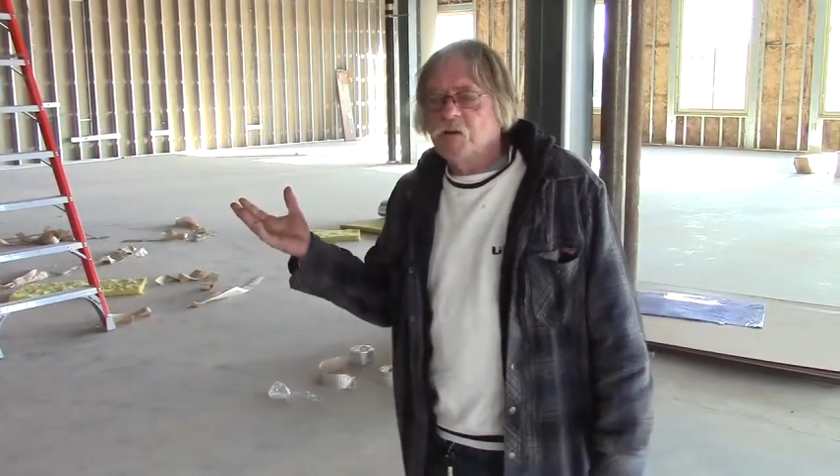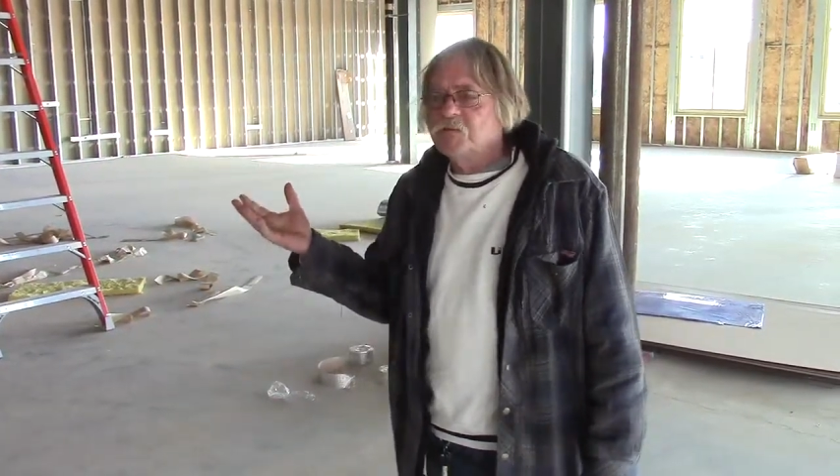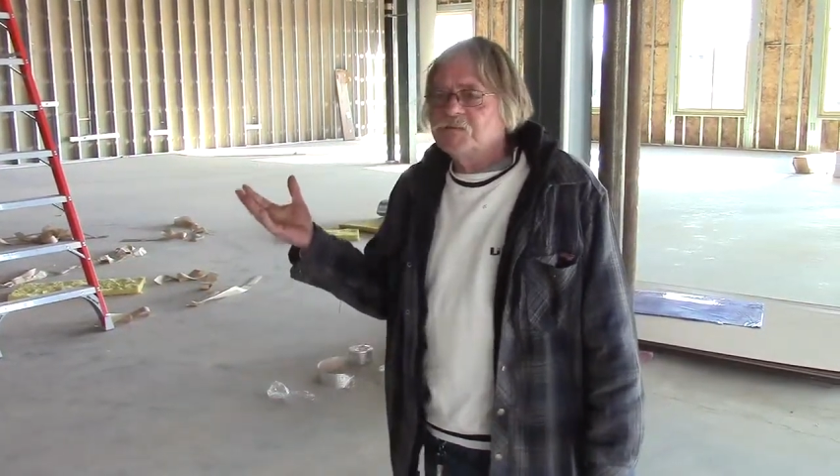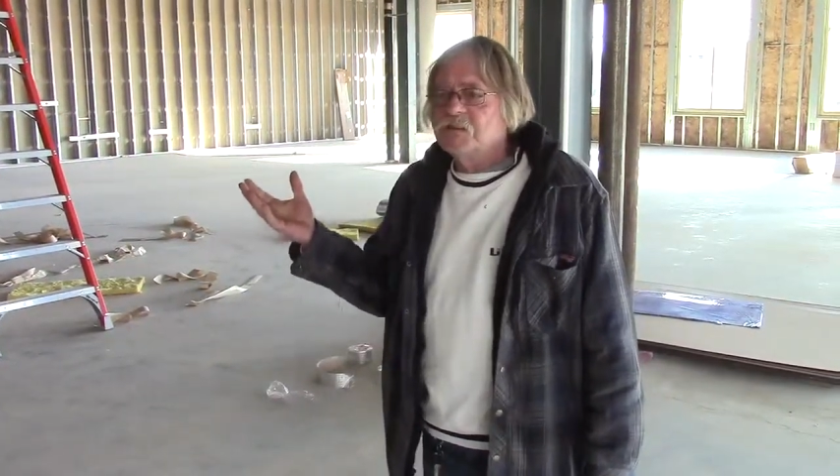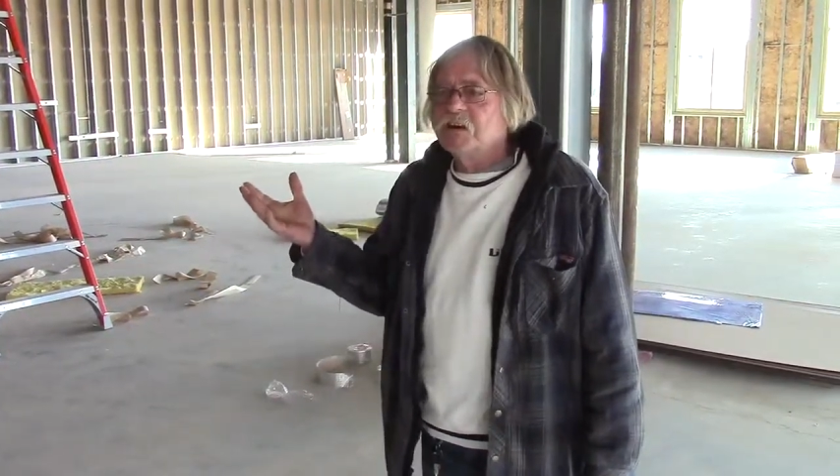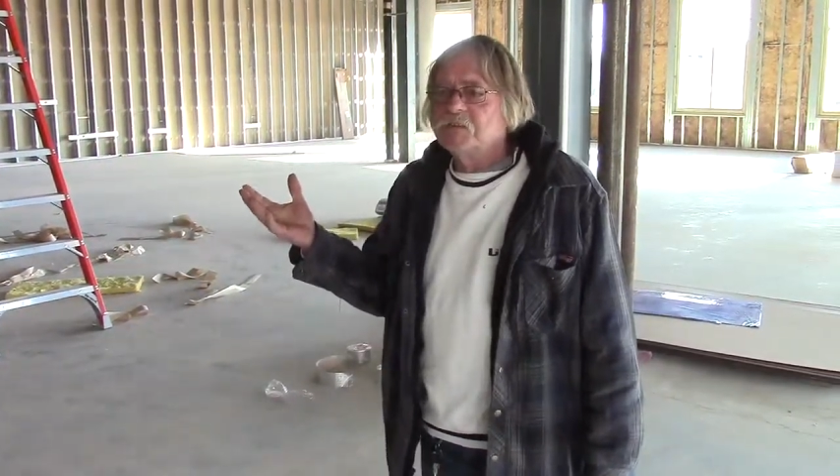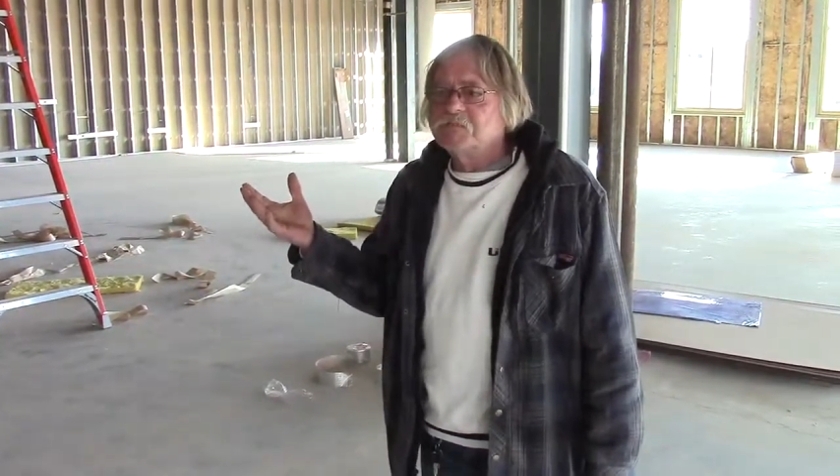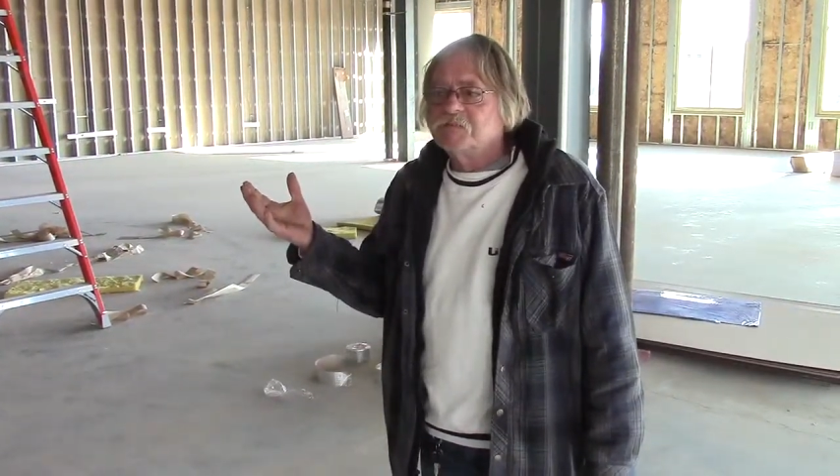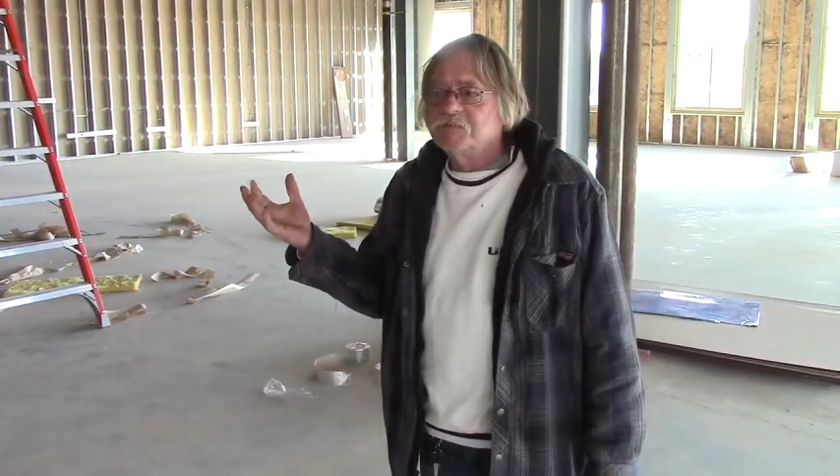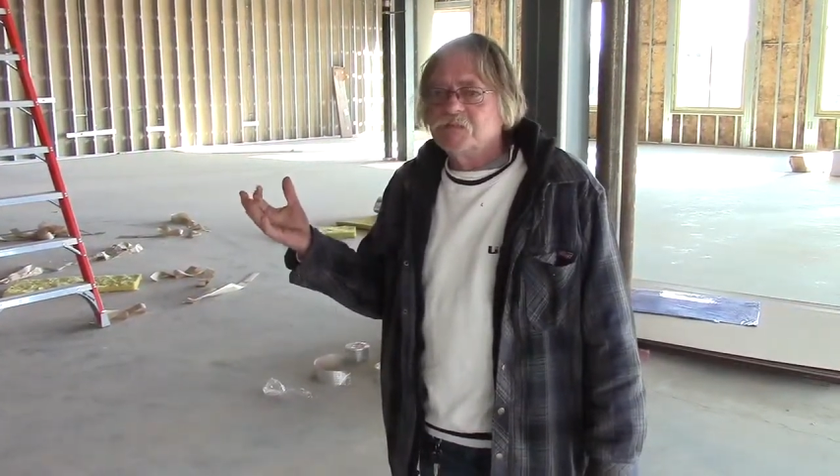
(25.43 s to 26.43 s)
whole
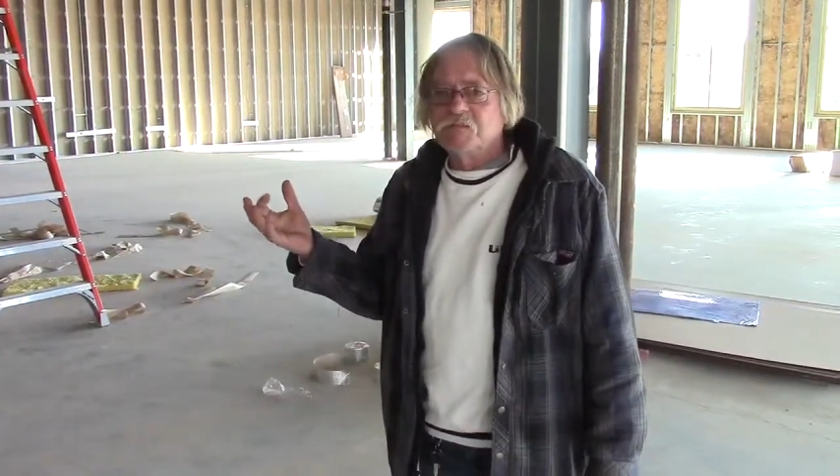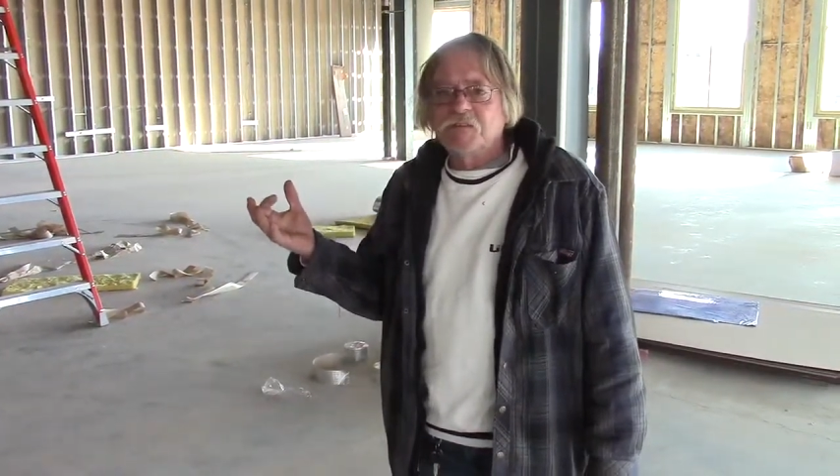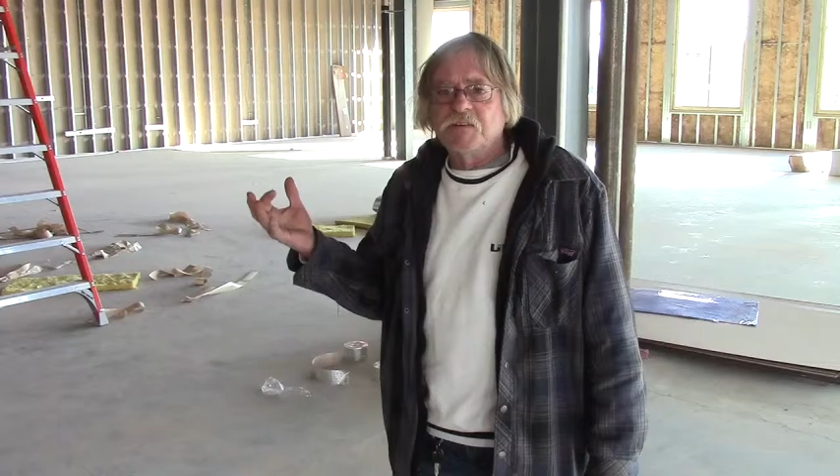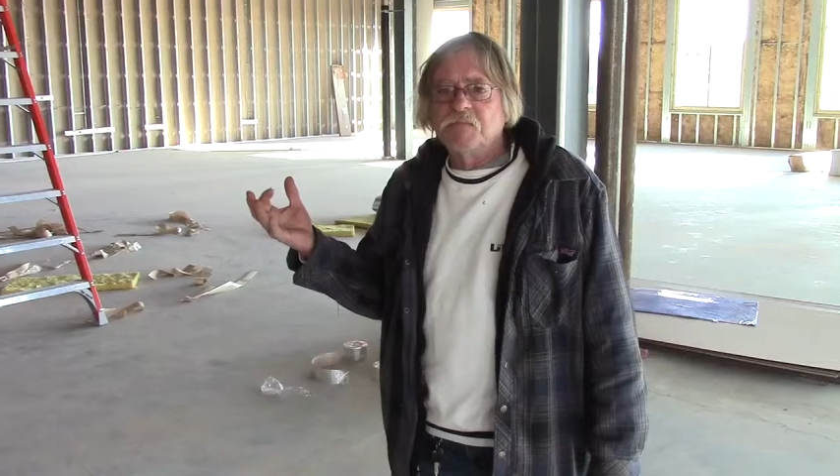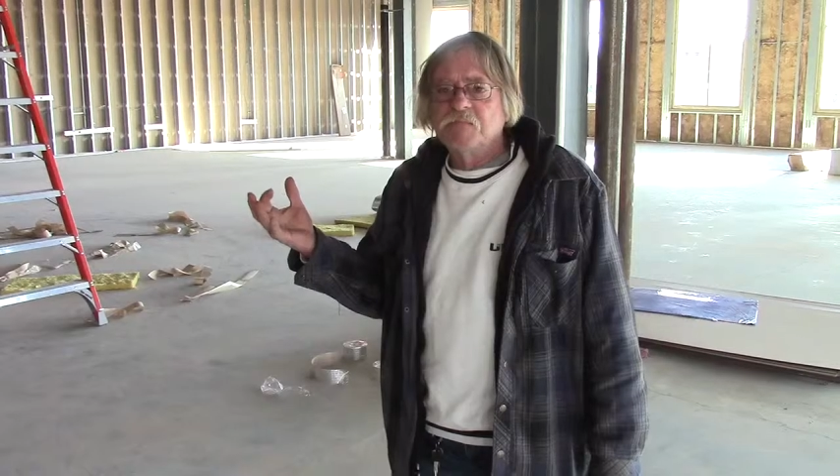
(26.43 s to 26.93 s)
setups and show you